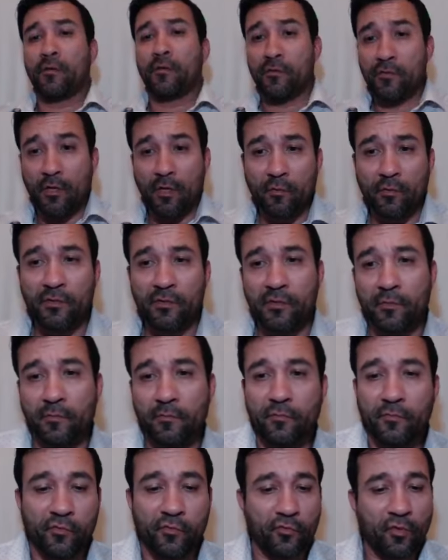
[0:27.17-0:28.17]
I'll start with
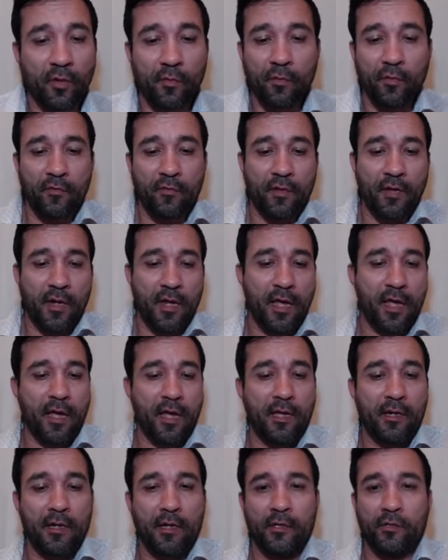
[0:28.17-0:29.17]
some trouble that I
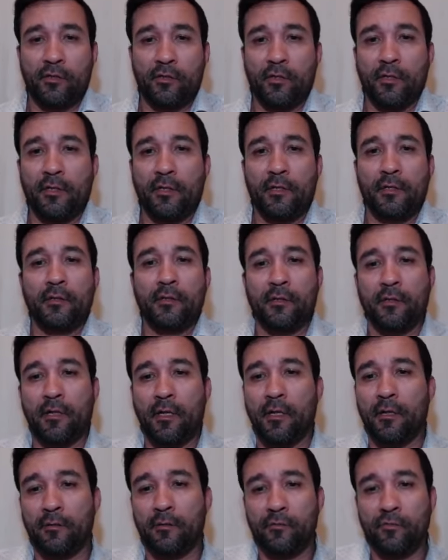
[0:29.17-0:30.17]
had actually.
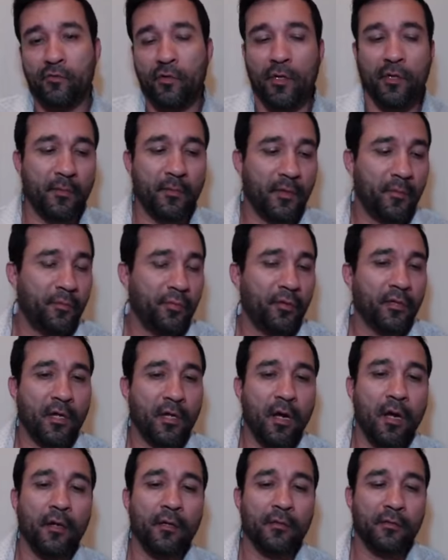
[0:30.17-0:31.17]
I try to be pretty
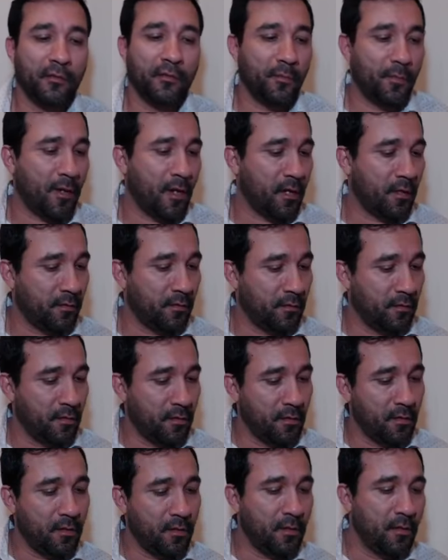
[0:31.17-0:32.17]
honest about
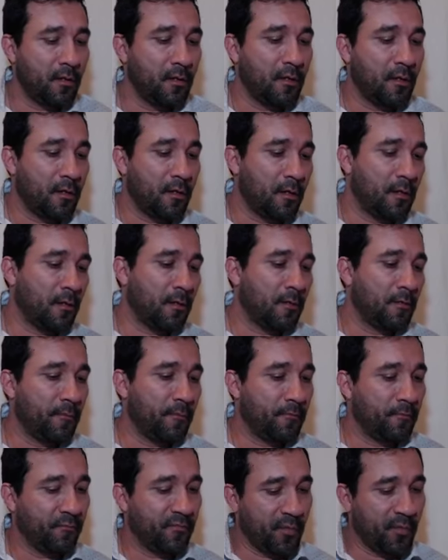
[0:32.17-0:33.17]

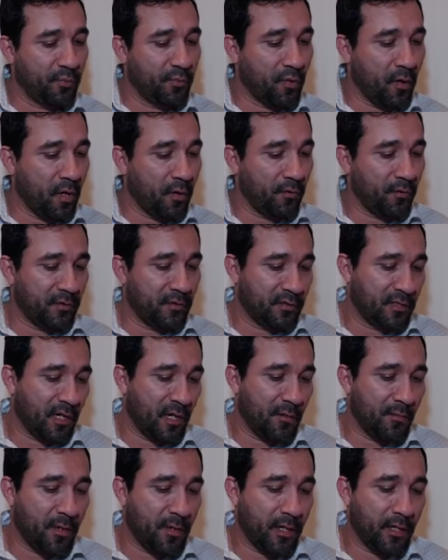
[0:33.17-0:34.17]
um, the progress that
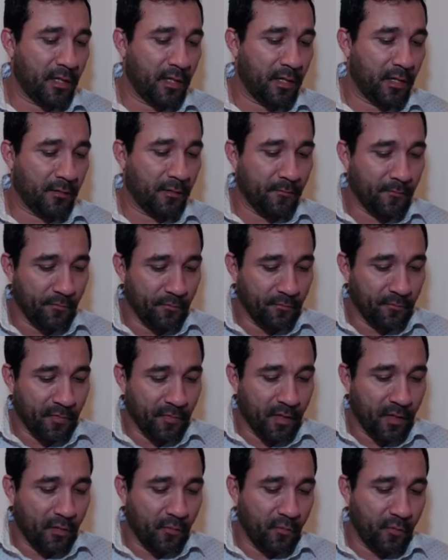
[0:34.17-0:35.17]
I'm making
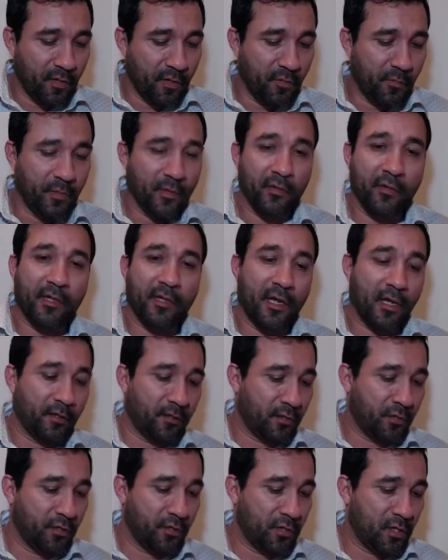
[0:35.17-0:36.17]
with building out
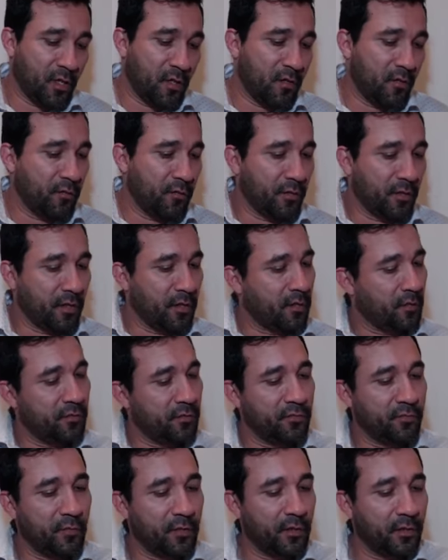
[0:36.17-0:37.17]
the show. And you know,
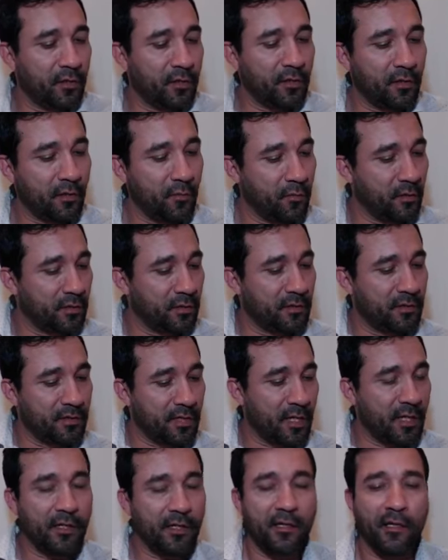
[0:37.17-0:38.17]
it's really good. I want to
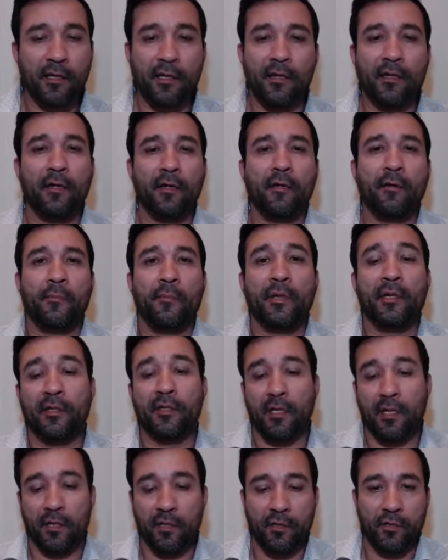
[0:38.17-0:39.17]
say that a big
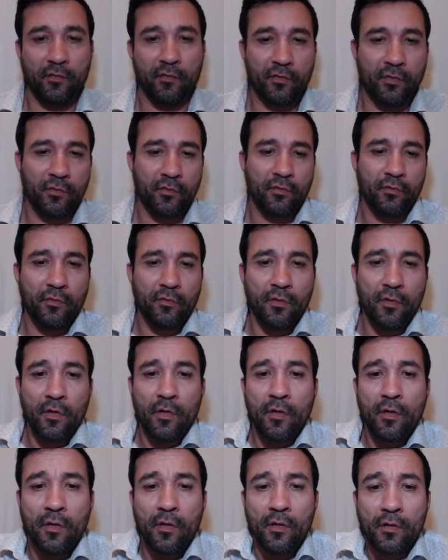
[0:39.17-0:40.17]
thank you to
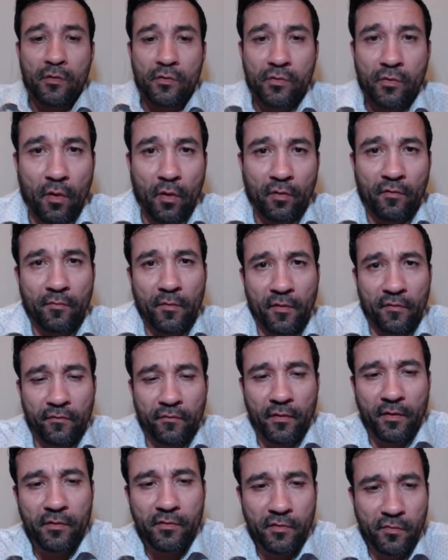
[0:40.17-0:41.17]
to all of my
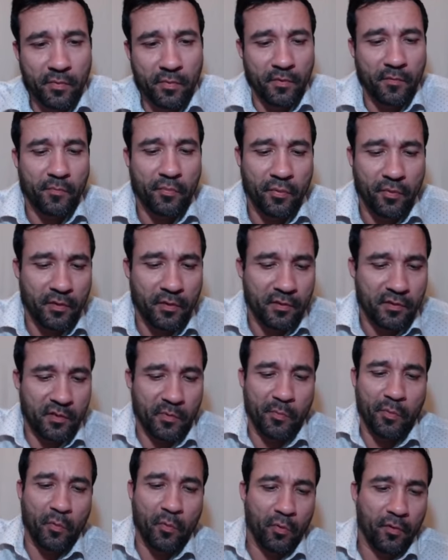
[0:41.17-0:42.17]
friends have been pretty
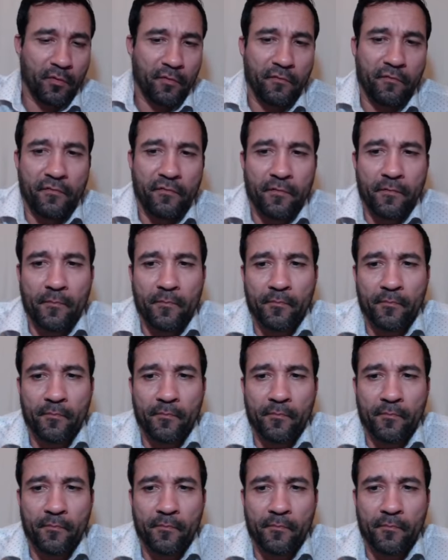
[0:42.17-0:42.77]
supportive.